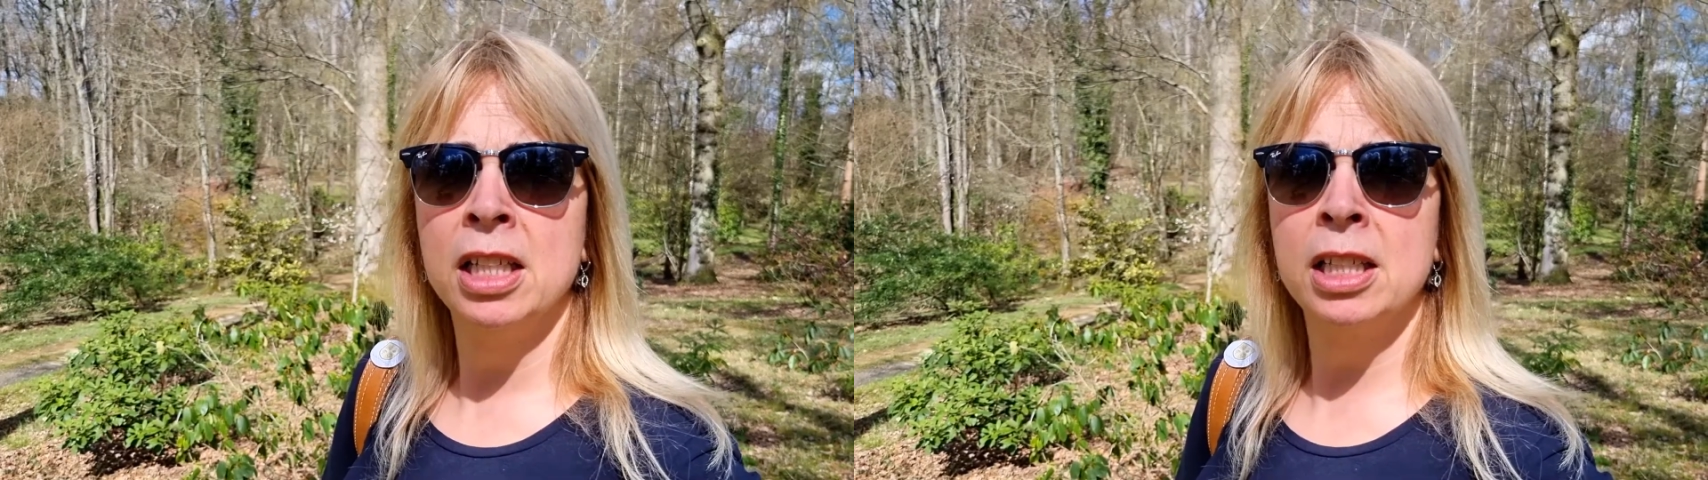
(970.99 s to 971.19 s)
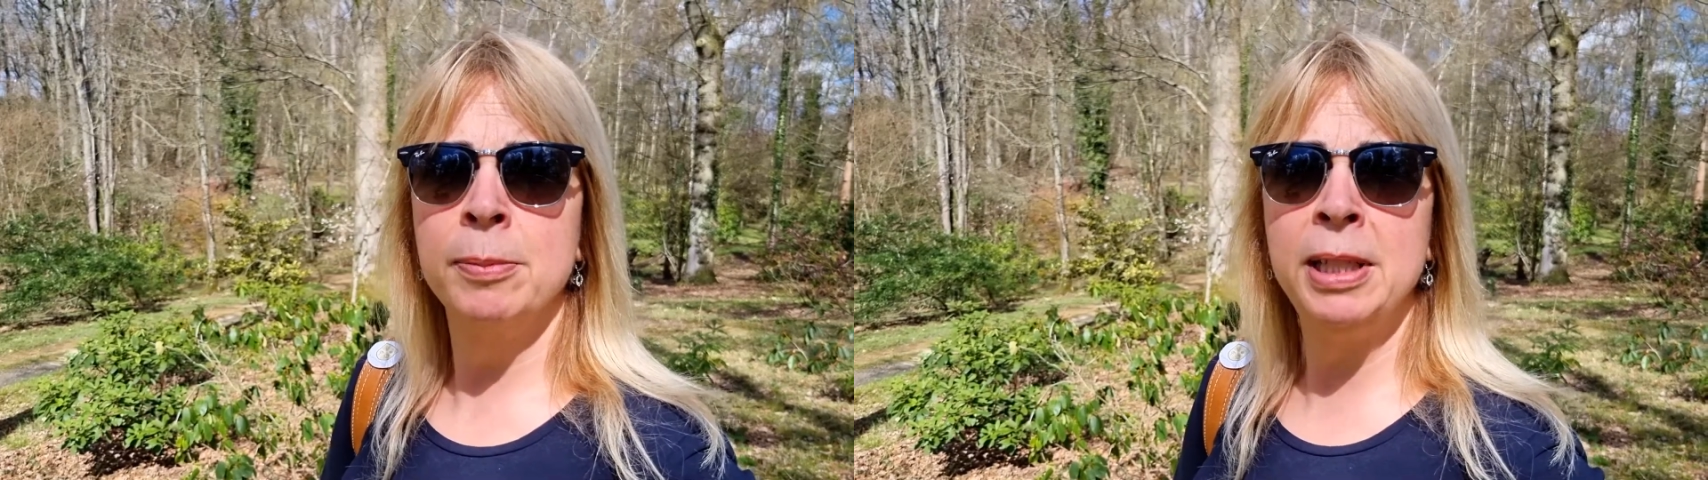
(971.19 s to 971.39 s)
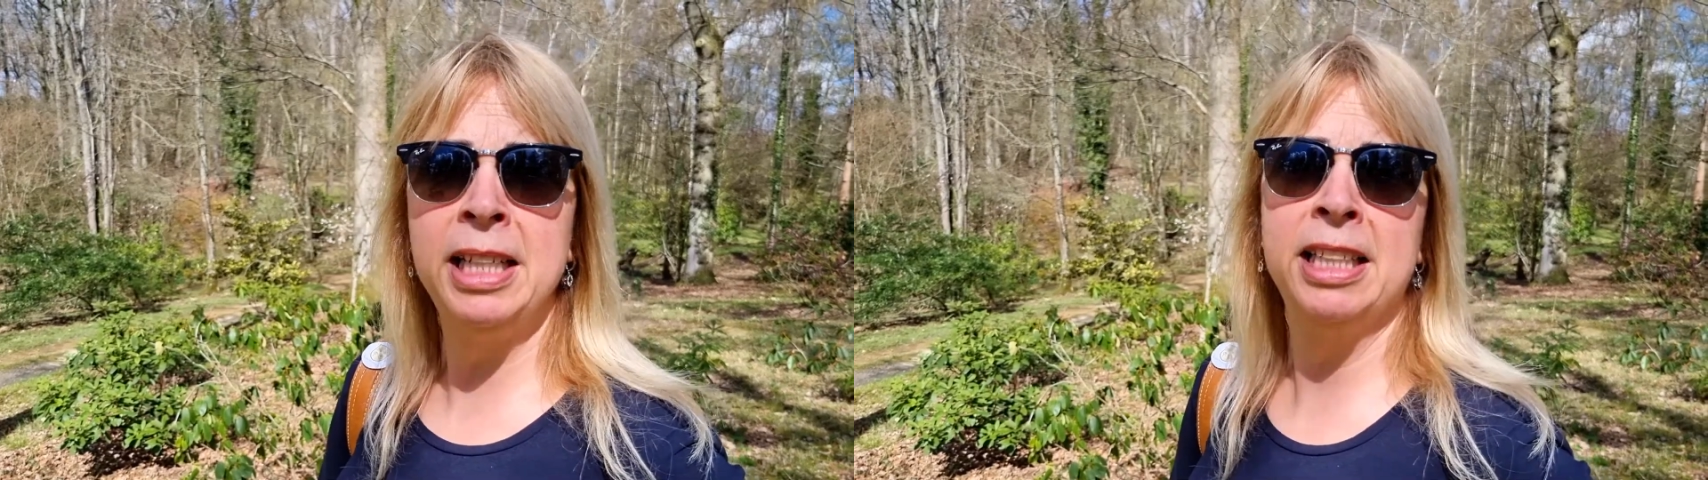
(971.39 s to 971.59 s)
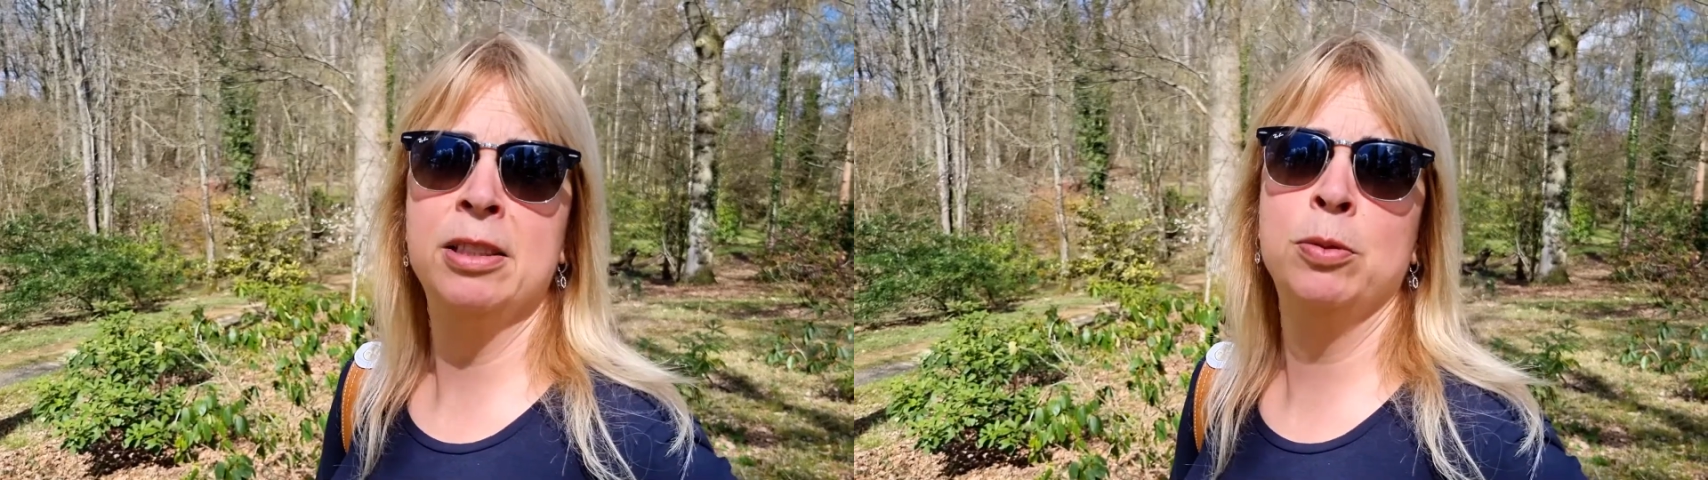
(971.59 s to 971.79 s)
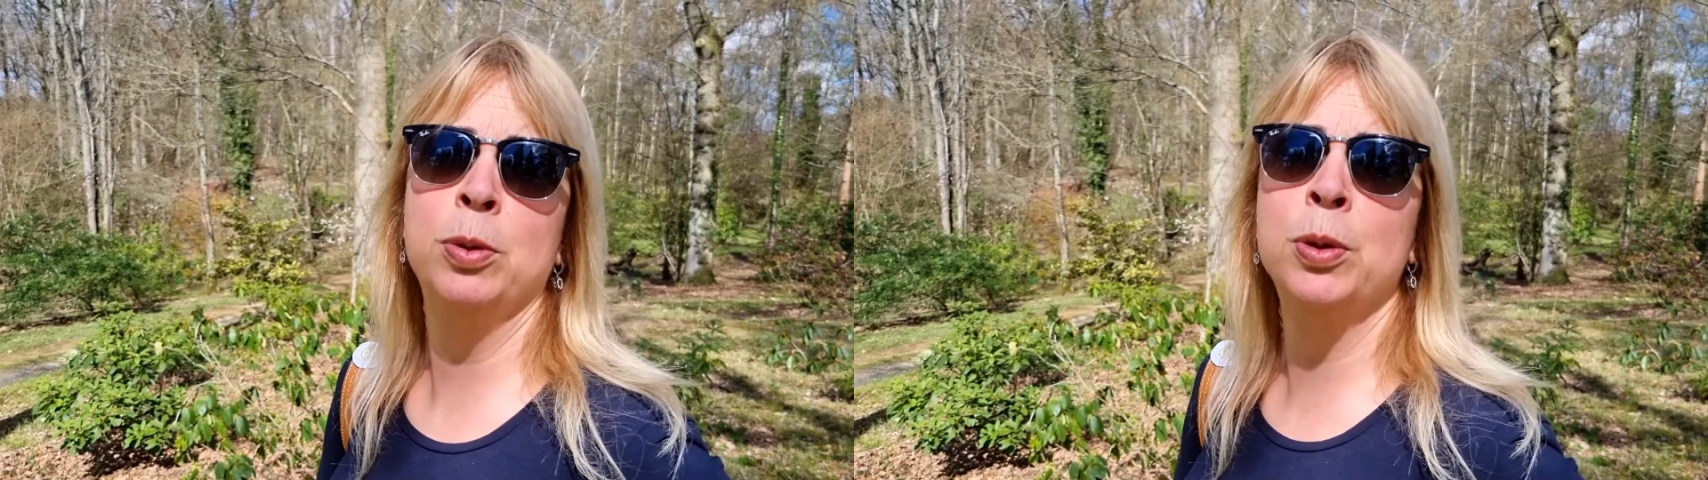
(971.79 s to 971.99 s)
camellia
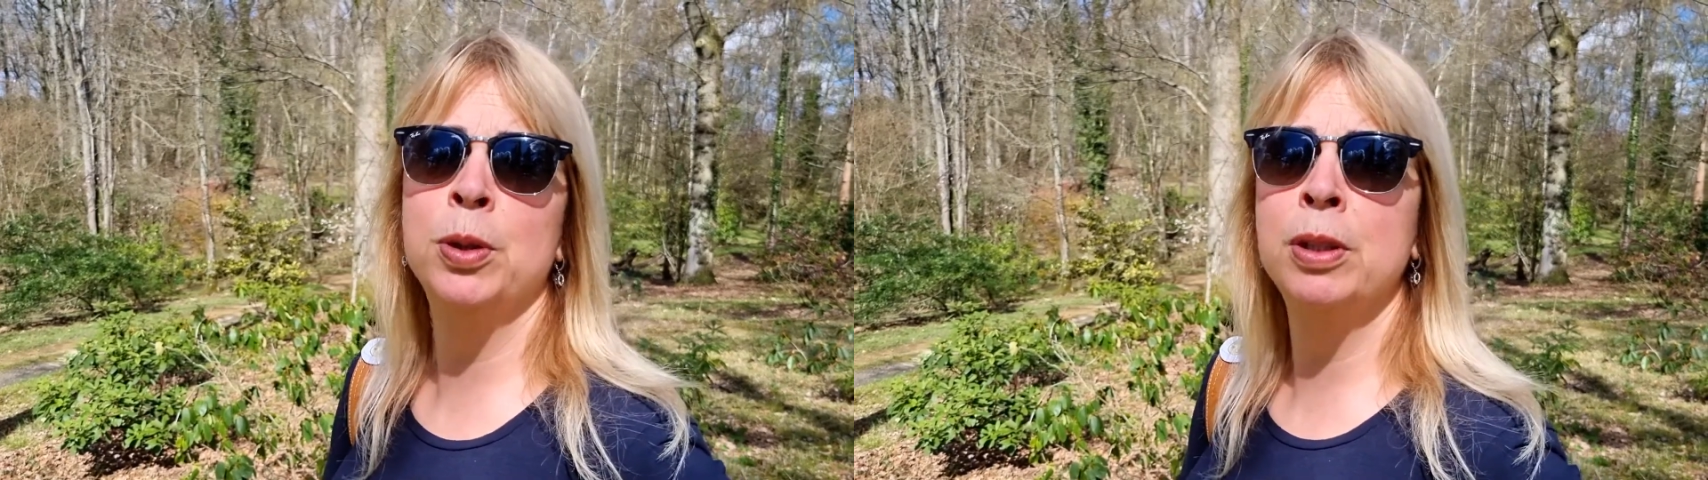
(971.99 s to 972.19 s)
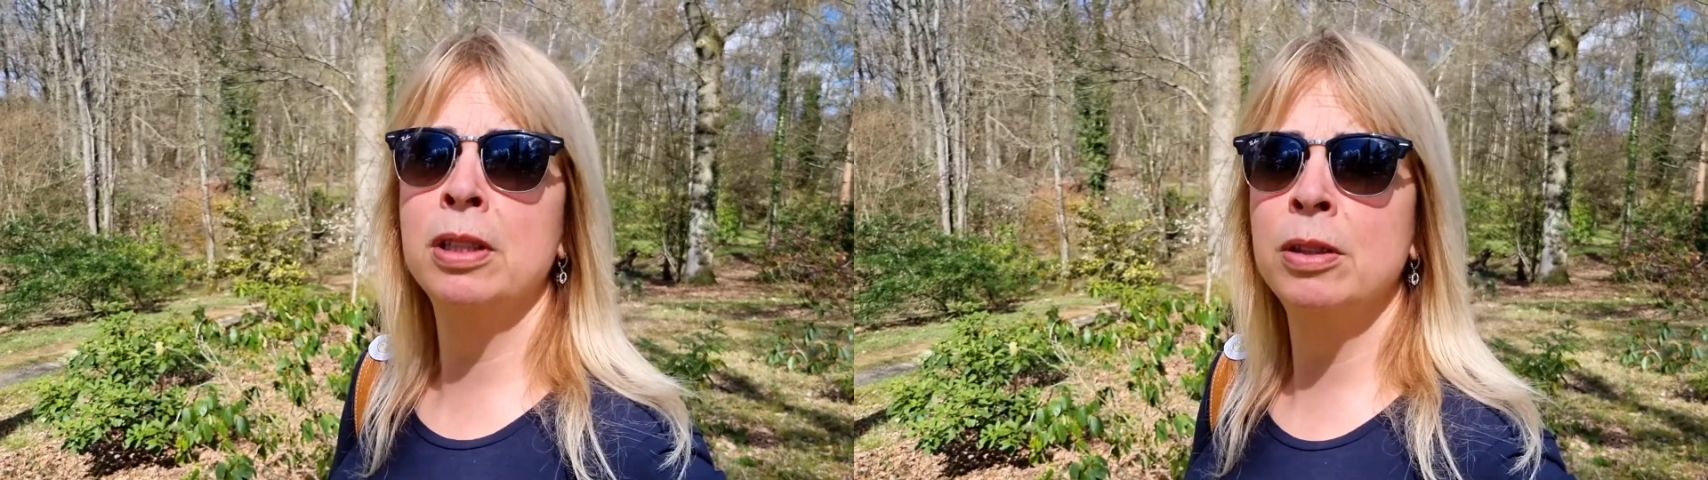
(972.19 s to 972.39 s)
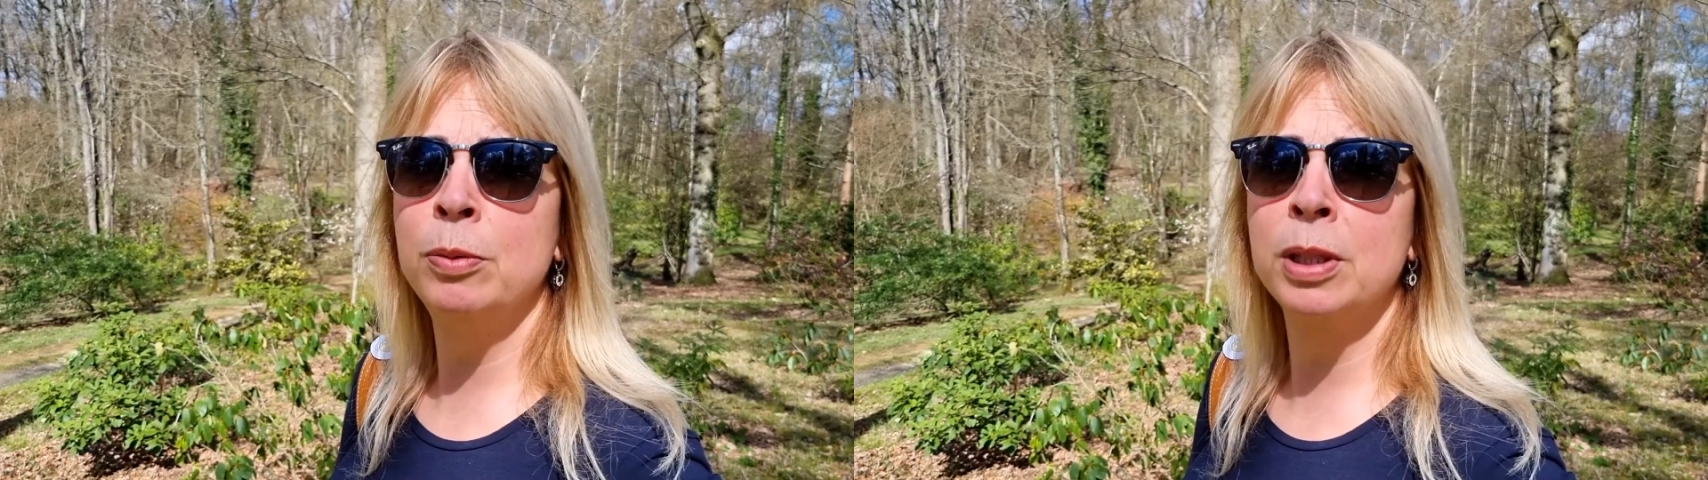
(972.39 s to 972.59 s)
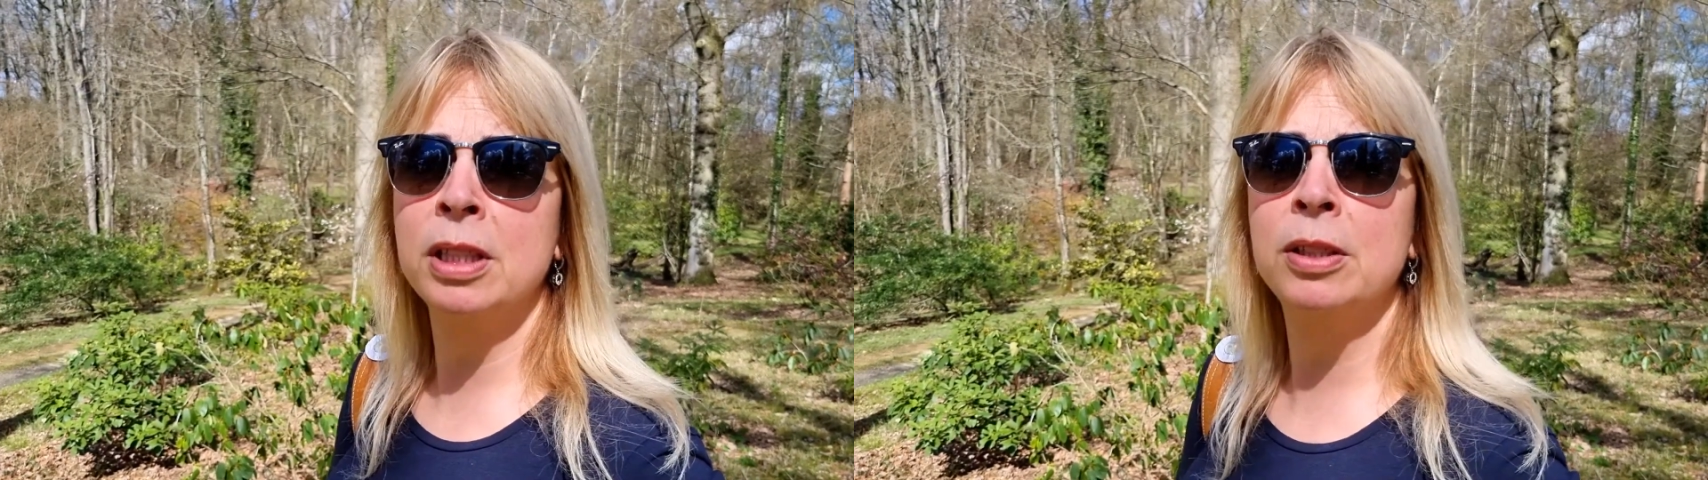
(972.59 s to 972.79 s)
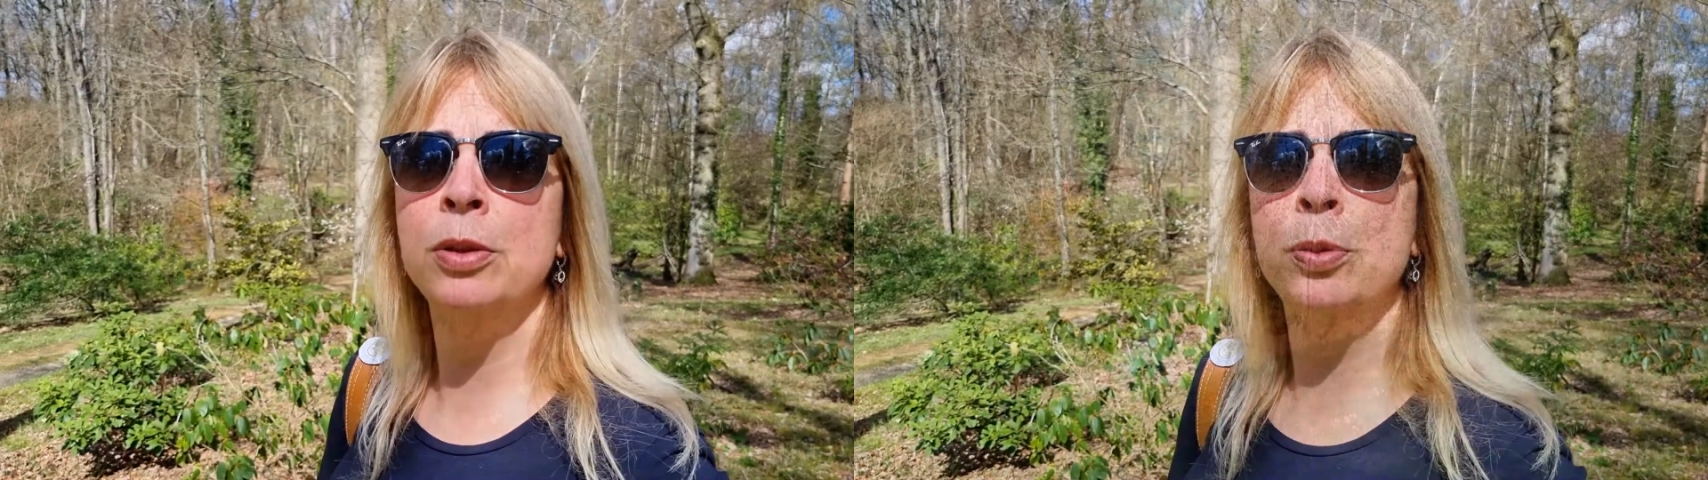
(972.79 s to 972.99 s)
walk, a
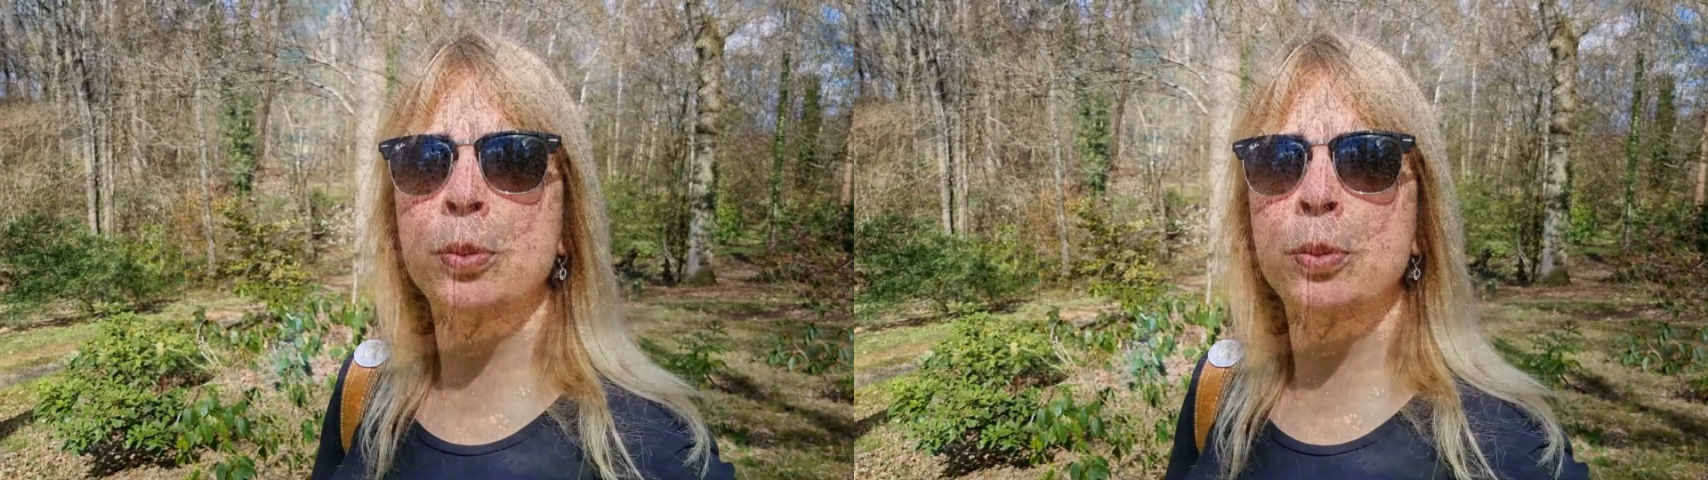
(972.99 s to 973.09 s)
woodland